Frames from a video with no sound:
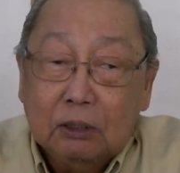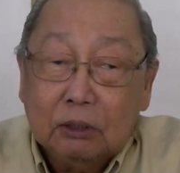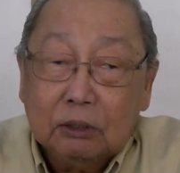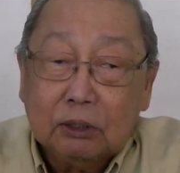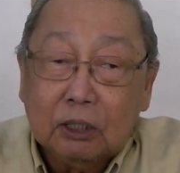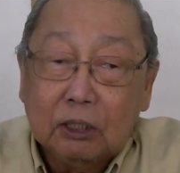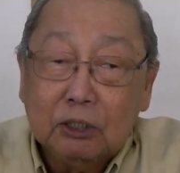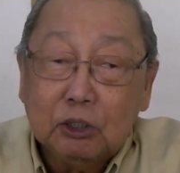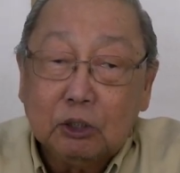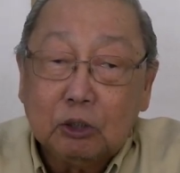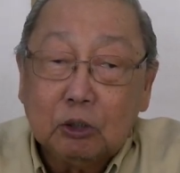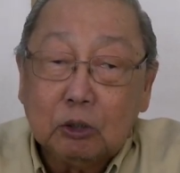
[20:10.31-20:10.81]

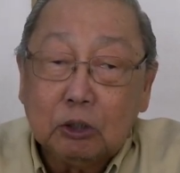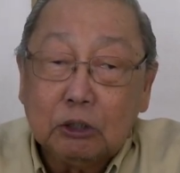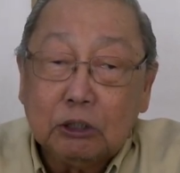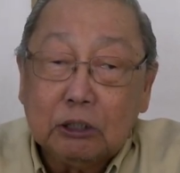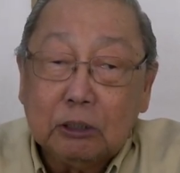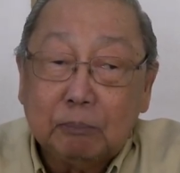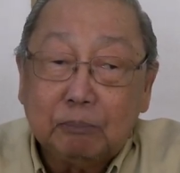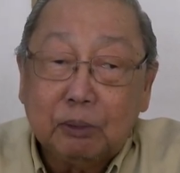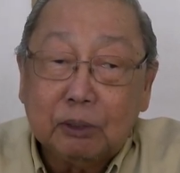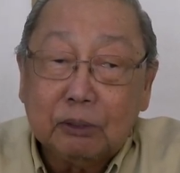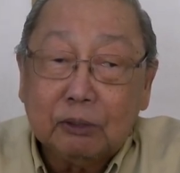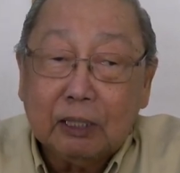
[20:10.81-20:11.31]

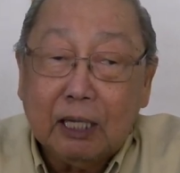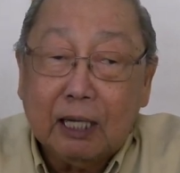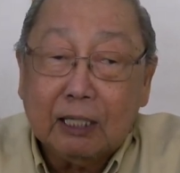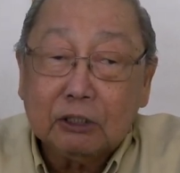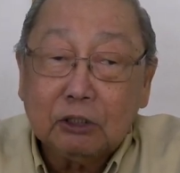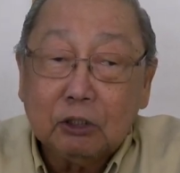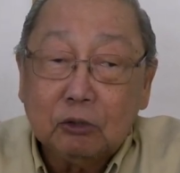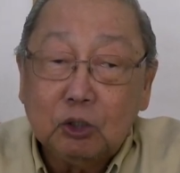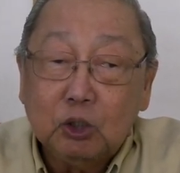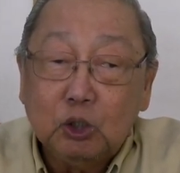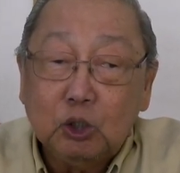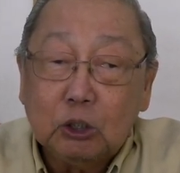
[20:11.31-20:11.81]
censorship
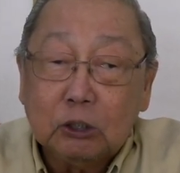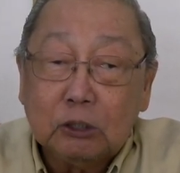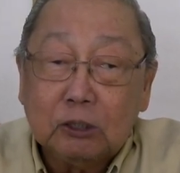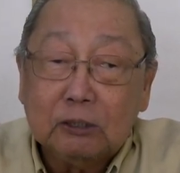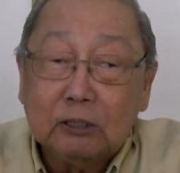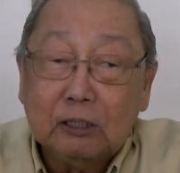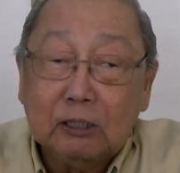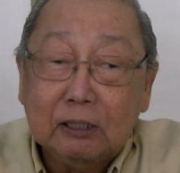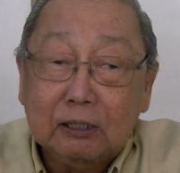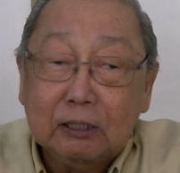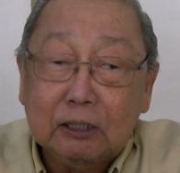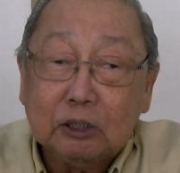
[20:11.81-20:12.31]
attacks on
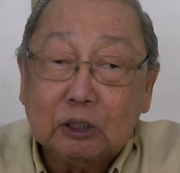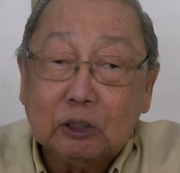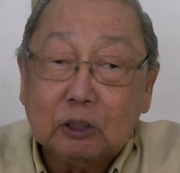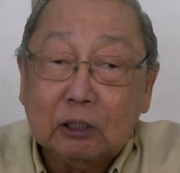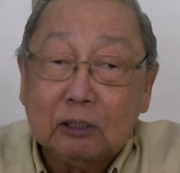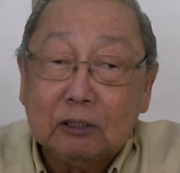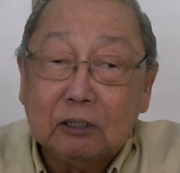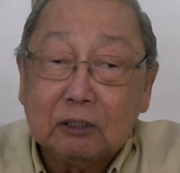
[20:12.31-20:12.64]
journalists,